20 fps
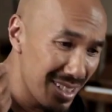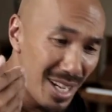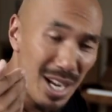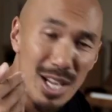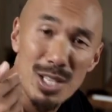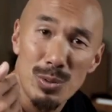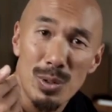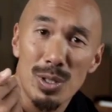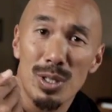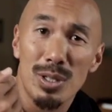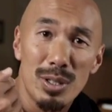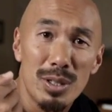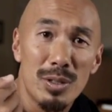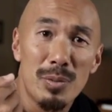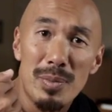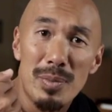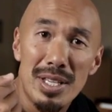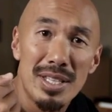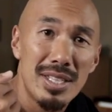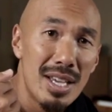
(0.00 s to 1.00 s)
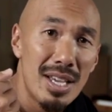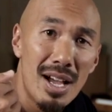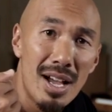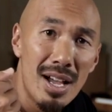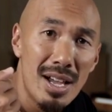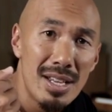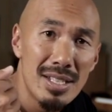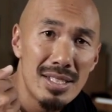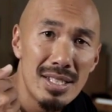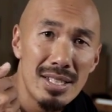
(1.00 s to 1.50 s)
guys would look me in the
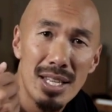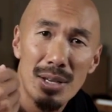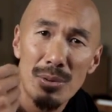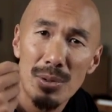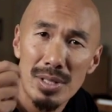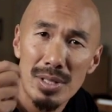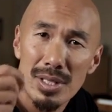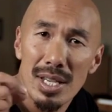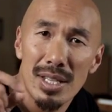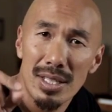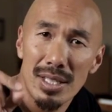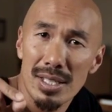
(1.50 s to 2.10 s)
eyes and they would say,